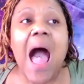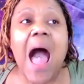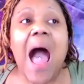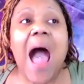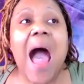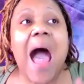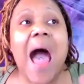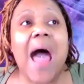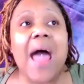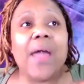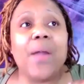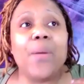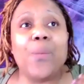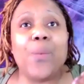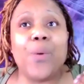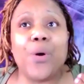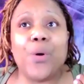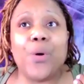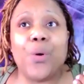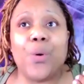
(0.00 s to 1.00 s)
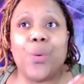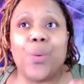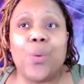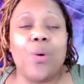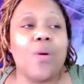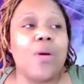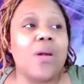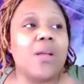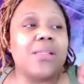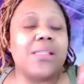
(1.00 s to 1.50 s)
I
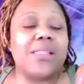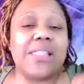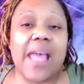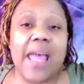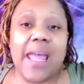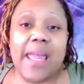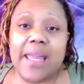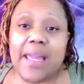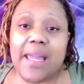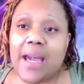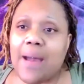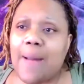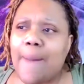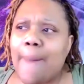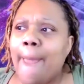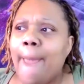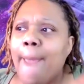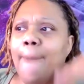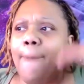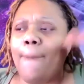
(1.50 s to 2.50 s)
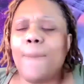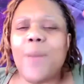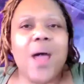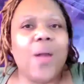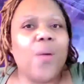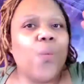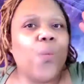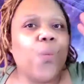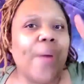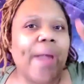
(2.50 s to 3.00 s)
will take
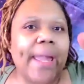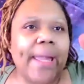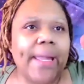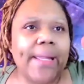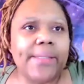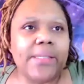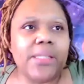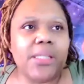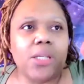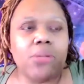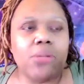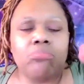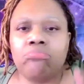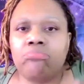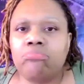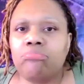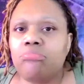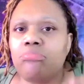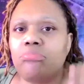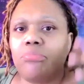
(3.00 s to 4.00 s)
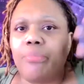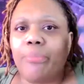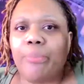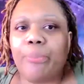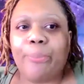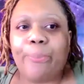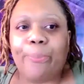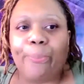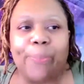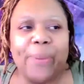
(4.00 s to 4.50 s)
my weight
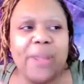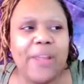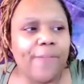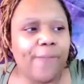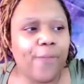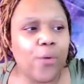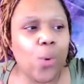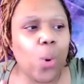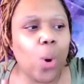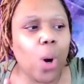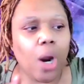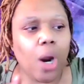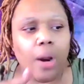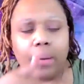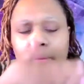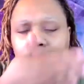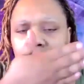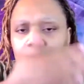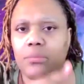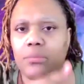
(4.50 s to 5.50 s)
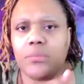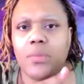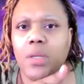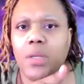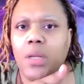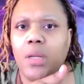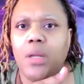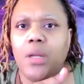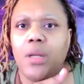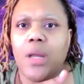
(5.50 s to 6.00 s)
before
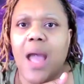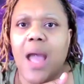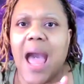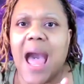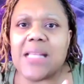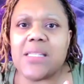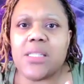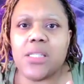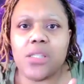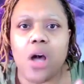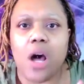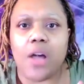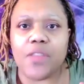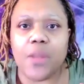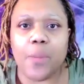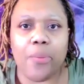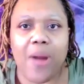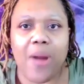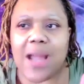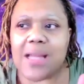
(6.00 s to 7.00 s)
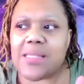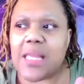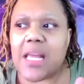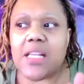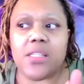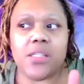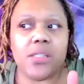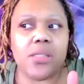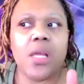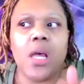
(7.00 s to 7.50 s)
I start the
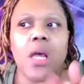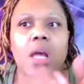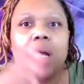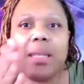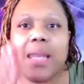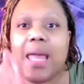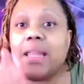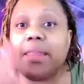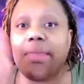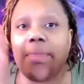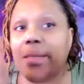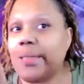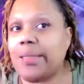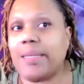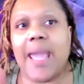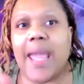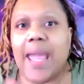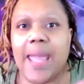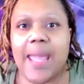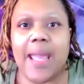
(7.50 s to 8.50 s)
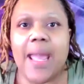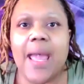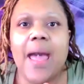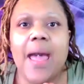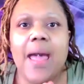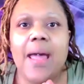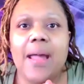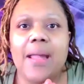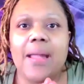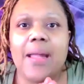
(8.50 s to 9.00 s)
process. Like the day
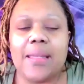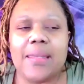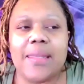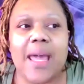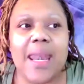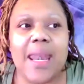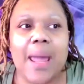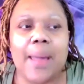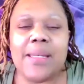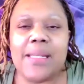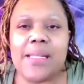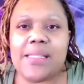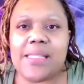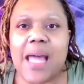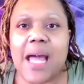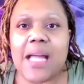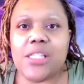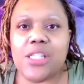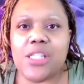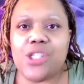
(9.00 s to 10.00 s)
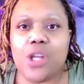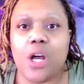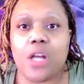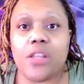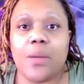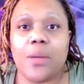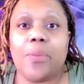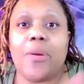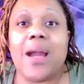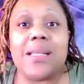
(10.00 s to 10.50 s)
that I decide to start
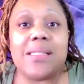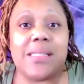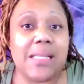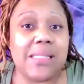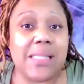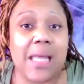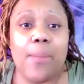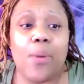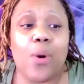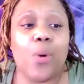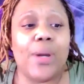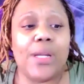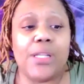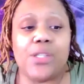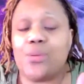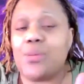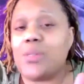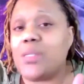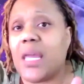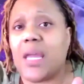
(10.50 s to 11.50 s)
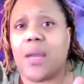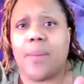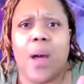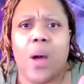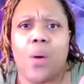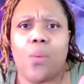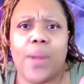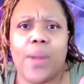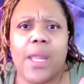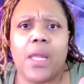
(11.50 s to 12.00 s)
the process, I'm going to take
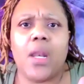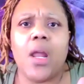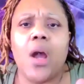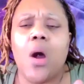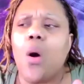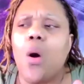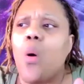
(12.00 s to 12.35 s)
my weight.